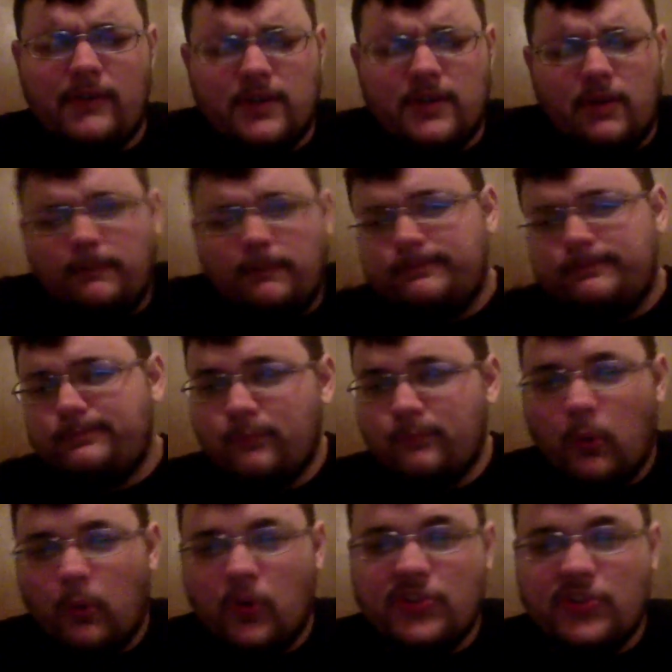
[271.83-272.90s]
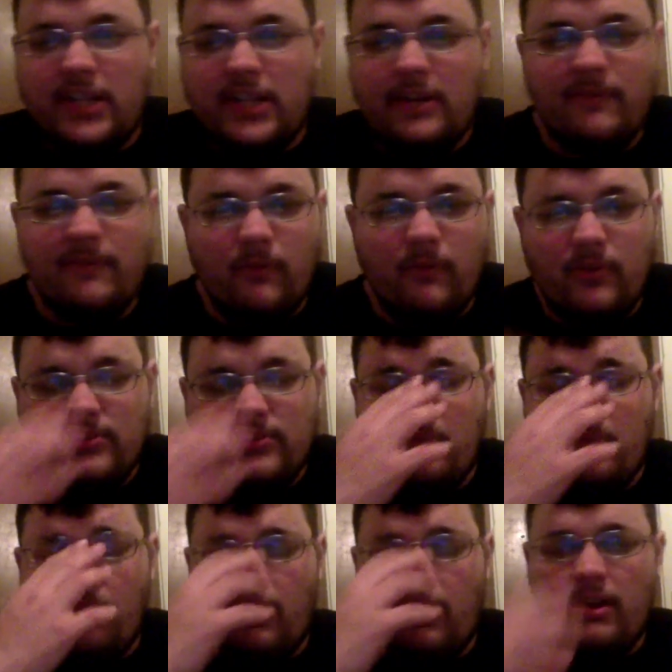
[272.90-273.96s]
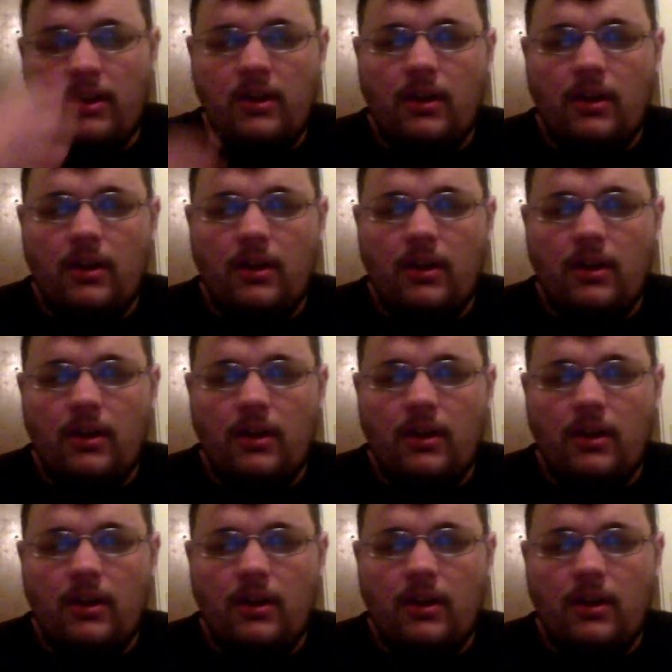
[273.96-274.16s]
so we'll see if we see more.